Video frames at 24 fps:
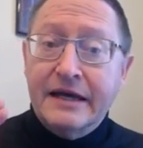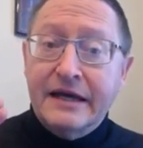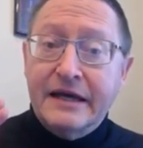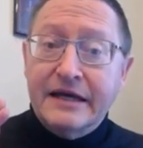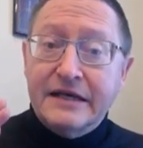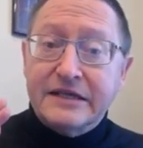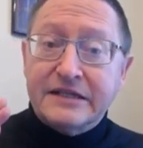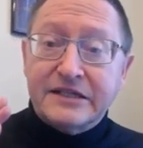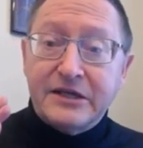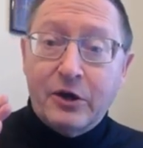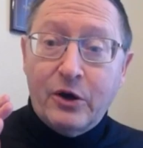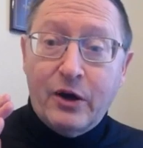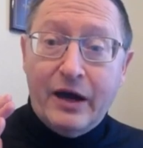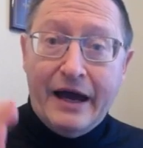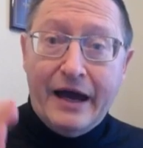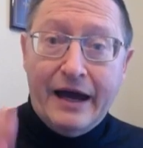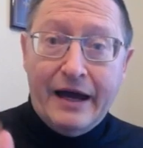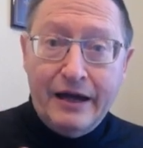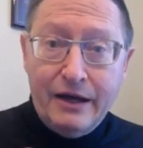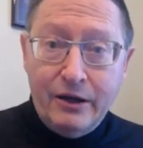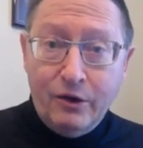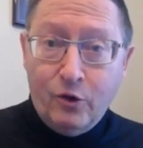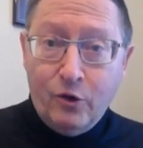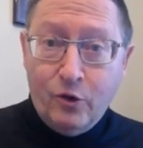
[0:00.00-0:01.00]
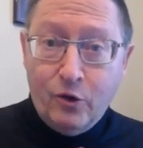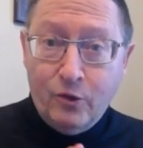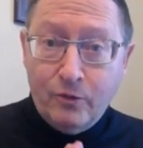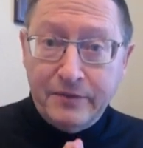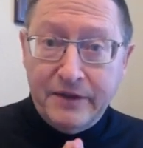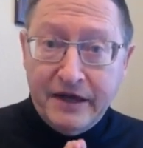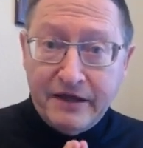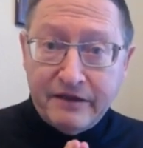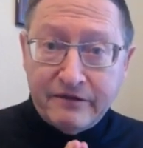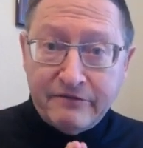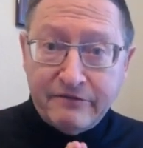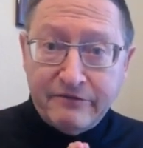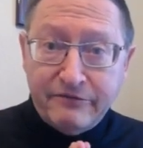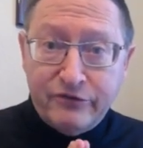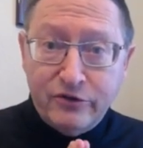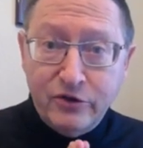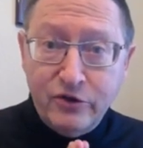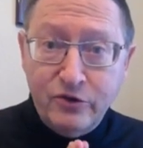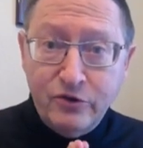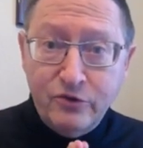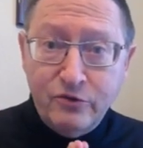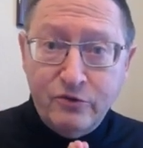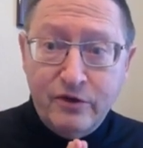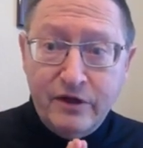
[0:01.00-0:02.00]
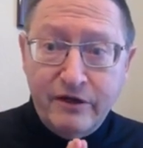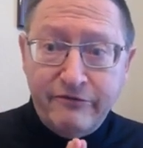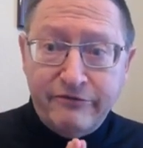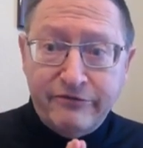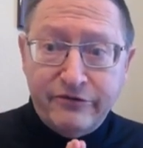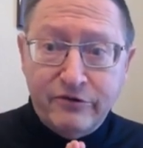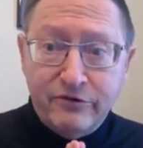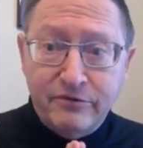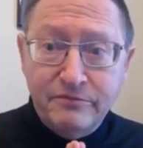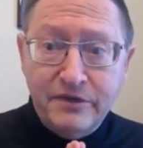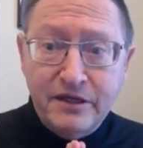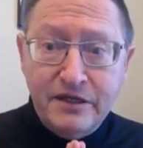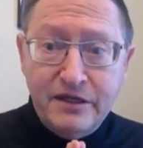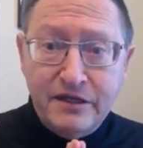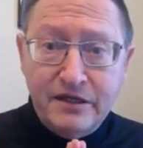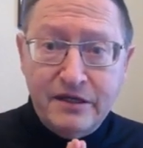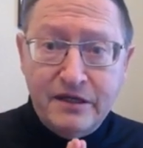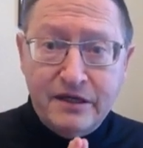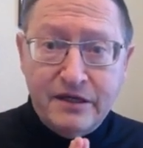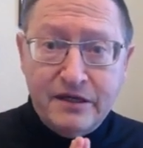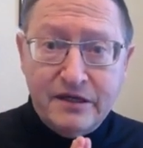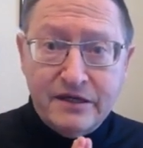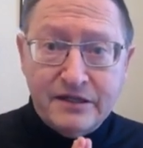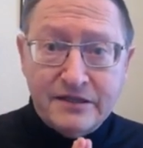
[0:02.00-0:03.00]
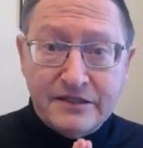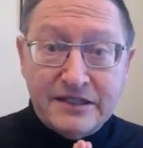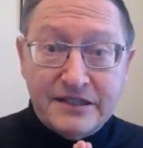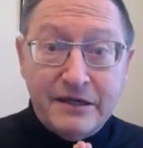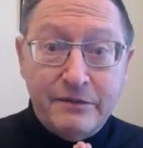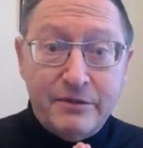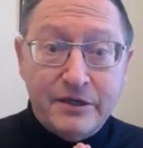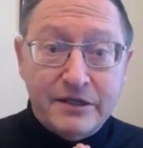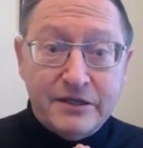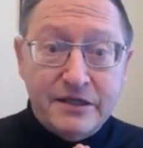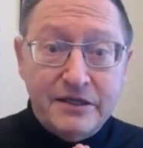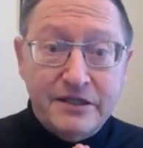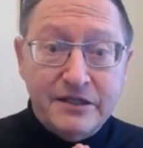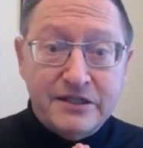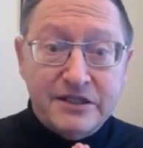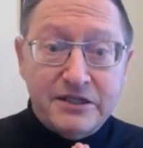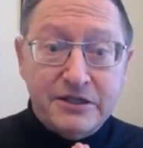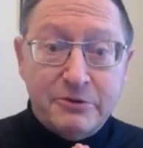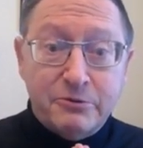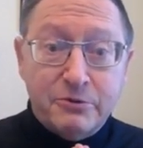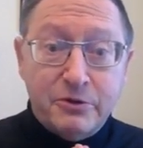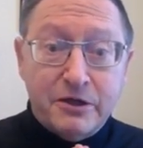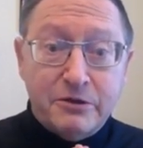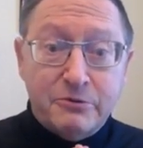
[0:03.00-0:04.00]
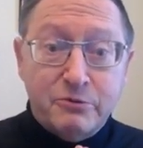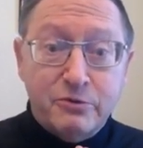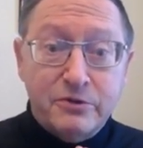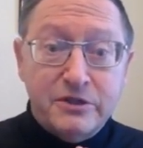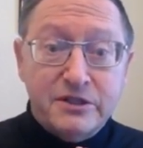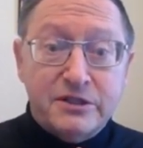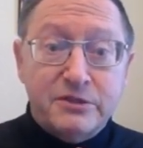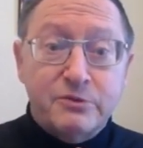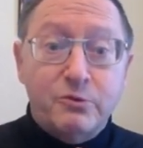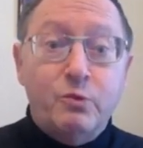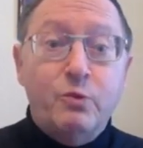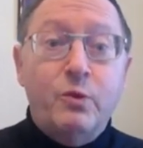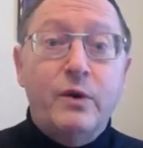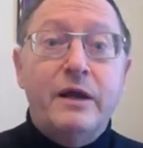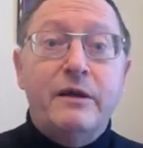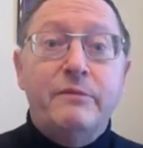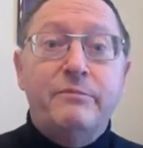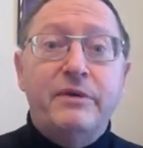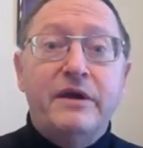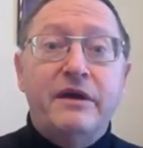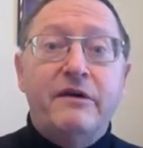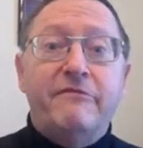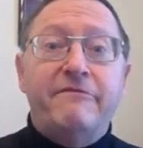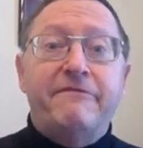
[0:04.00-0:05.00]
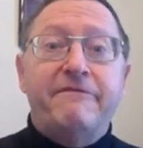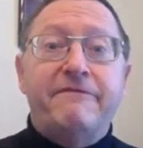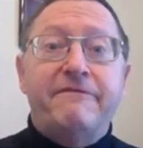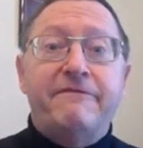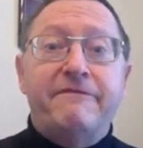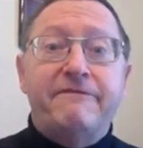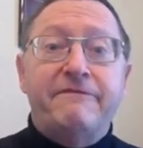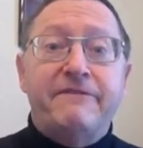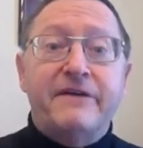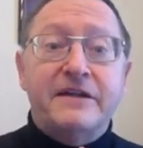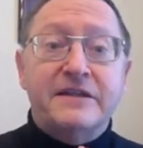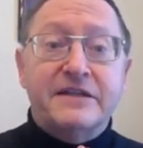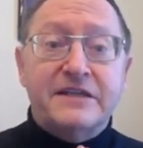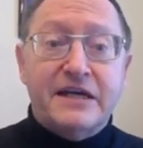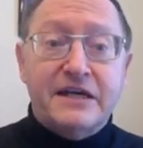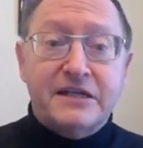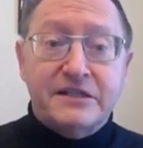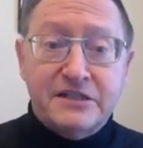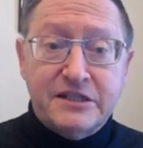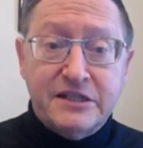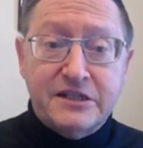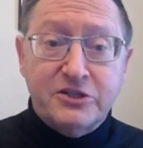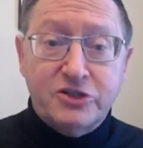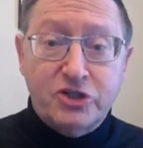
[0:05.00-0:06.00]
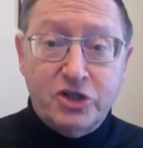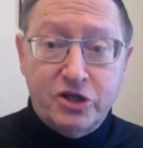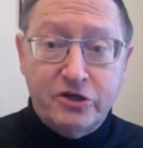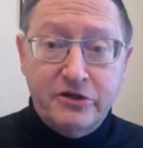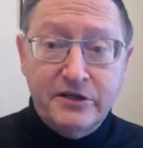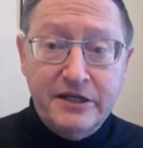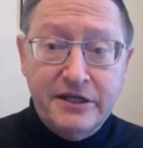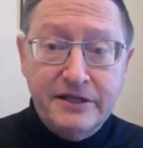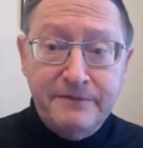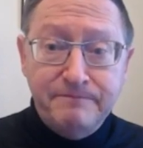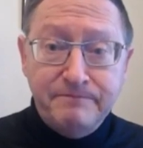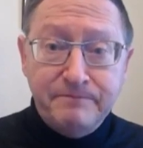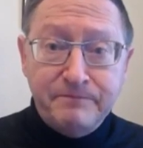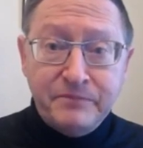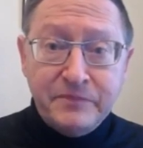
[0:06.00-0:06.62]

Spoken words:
So I hope that for you and for me, Table Tennis Secret will be a fantastic journey.